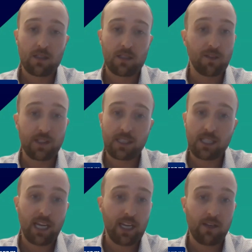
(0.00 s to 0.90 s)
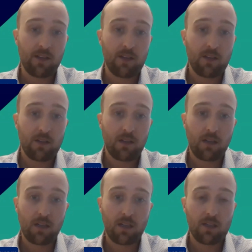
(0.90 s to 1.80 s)
sophisticated,
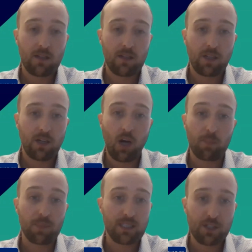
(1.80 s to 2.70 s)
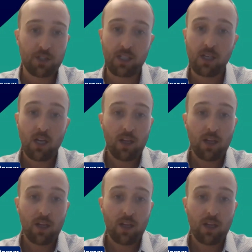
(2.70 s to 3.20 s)
opposition.